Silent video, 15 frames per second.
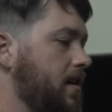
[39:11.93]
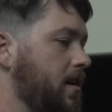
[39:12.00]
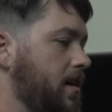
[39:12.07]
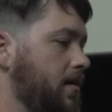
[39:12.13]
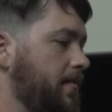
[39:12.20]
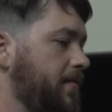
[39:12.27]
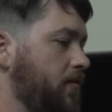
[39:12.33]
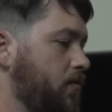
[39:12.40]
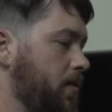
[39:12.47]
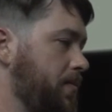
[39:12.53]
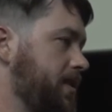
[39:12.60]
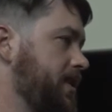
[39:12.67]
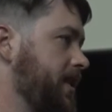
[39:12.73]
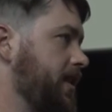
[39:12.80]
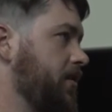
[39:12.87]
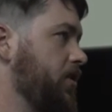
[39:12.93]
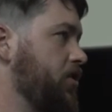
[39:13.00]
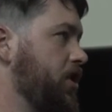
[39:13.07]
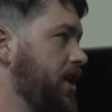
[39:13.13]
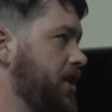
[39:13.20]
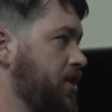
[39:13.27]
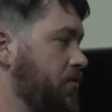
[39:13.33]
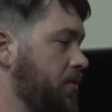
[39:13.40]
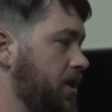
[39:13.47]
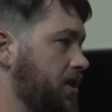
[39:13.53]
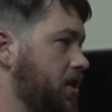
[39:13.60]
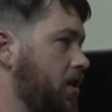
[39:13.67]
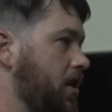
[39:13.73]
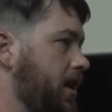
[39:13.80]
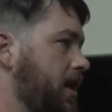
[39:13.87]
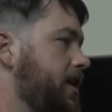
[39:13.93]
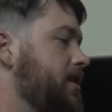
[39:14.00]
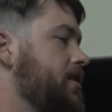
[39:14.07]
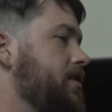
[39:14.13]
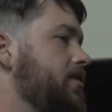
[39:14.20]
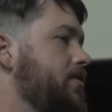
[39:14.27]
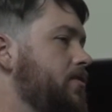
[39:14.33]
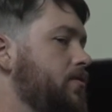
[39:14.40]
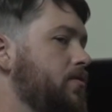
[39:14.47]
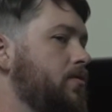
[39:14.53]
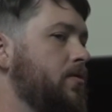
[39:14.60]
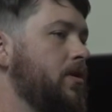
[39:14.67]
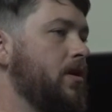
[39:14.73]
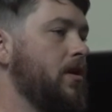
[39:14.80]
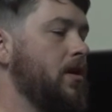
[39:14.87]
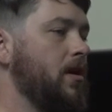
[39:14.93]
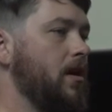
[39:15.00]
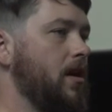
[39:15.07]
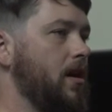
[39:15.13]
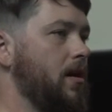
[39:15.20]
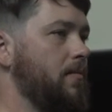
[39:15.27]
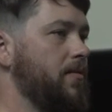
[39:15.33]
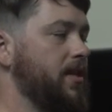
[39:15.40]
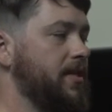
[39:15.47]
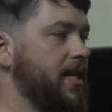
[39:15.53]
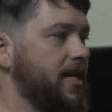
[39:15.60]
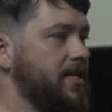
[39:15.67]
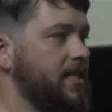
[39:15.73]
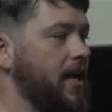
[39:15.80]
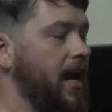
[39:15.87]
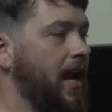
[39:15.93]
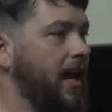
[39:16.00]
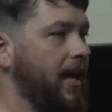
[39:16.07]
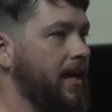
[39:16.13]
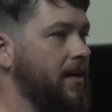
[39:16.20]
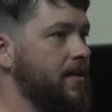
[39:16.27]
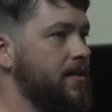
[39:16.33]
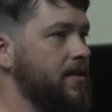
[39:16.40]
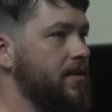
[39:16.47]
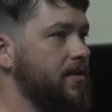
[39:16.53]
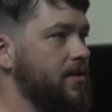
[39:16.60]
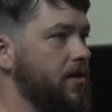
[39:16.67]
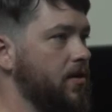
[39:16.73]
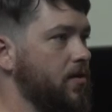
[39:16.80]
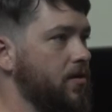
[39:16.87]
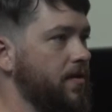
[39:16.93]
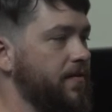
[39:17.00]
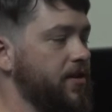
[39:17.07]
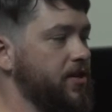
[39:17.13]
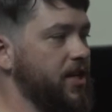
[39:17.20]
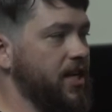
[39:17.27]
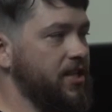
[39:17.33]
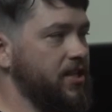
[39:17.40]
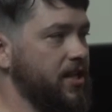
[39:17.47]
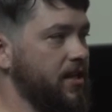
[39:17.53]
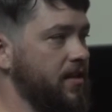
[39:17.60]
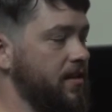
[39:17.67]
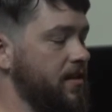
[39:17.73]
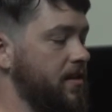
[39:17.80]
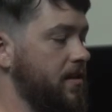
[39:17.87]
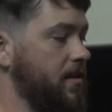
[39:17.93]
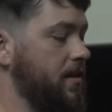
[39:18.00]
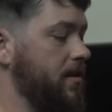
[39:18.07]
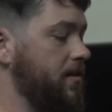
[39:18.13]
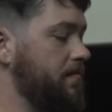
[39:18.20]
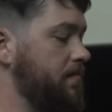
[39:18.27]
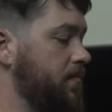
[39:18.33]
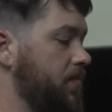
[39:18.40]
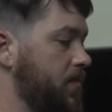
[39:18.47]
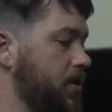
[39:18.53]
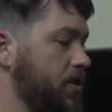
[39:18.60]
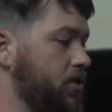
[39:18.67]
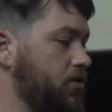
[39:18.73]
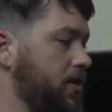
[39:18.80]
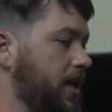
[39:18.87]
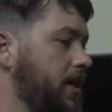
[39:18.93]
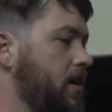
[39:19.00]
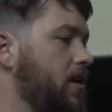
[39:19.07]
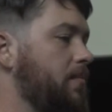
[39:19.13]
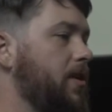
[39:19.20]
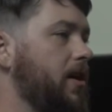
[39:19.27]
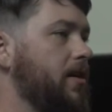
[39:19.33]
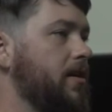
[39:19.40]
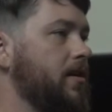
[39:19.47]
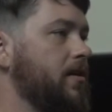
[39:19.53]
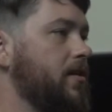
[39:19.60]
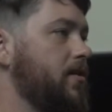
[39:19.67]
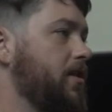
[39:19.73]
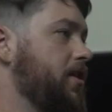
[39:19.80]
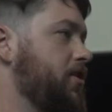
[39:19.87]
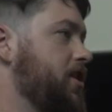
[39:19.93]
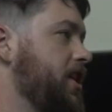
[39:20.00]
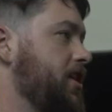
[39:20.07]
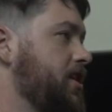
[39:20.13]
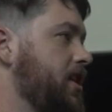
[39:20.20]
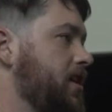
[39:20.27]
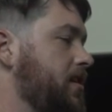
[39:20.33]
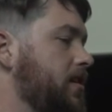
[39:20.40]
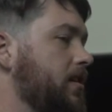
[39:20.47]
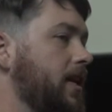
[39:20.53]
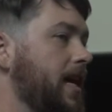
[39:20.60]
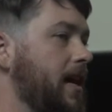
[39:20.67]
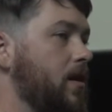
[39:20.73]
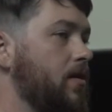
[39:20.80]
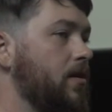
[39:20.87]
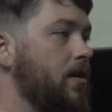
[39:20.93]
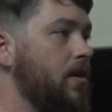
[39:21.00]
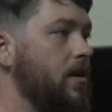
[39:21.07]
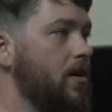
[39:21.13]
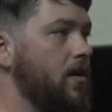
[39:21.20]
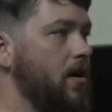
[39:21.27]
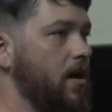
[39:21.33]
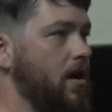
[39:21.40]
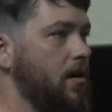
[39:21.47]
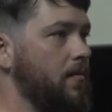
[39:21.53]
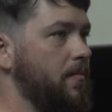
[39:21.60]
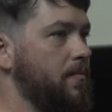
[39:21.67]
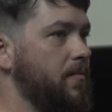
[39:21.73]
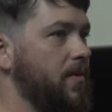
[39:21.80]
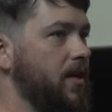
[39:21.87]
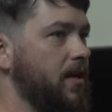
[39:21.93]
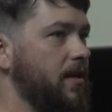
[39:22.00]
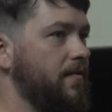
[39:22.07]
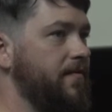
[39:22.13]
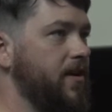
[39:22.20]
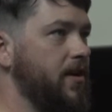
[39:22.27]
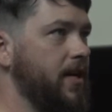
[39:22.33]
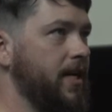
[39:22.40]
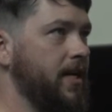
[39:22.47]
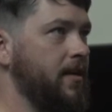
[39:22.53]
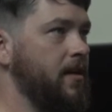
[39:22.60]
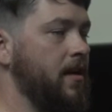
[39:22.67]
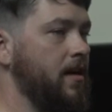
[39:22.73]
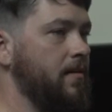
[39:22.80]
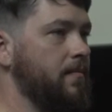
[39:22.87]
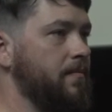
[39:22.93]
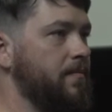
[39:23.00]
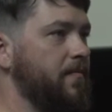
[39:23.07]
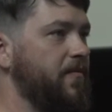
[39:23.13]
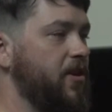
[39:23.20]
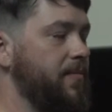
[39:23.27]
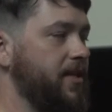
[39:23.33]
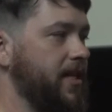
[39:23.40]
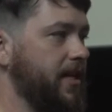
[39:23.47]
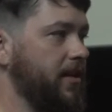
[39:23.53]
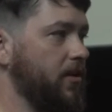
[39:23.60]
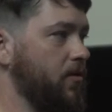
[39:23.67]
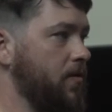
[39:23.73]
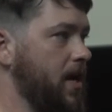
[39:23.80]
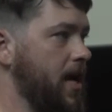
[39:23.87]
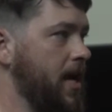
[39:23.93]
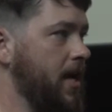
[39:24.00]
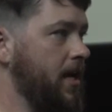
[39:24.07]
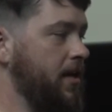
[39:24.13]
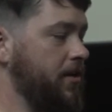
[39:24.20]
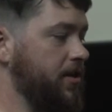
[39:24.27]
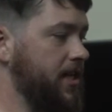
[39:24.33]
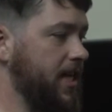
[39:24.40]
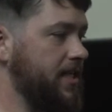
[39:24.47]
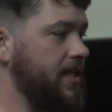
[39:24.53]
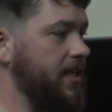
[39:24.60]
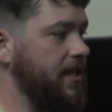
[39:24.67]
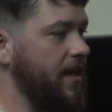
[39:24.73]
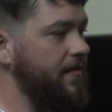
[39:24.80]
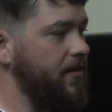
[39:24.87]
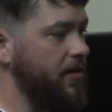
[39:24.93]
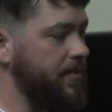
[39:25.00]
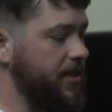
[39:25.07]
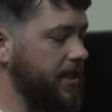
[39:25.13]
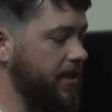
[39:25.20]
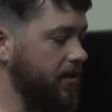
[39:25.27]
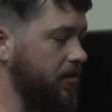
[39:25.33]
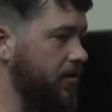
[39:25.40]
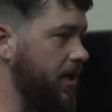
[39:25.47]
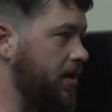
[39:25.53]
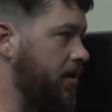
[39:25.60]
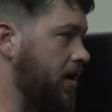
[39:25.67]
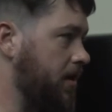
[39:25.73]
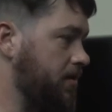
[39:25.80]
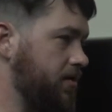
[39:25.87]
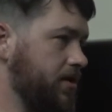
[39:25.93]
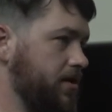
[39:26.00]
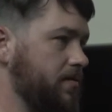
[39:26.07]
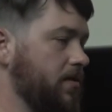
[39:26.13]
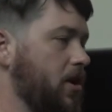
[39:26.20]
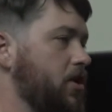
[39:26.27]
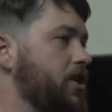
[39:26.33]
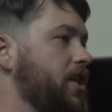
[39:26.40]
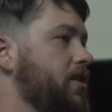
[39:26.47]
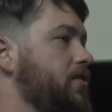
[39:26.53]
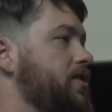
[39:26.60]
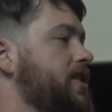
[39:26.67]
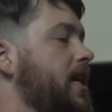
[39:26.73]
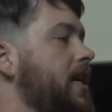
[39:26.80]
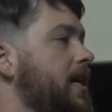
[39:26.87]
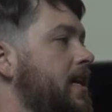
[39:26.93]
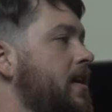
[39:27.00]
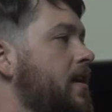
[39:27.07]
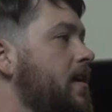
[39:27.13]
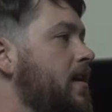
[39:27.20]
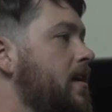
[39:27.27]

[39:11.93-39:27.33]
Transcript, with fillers: um, for one particular change. You want to target it to um, the test at hand. So if you're changing the, the string on a button or you're changing the layout um, in a very, um, very particular way and you're testing that very particular way, you're not just launching a new site,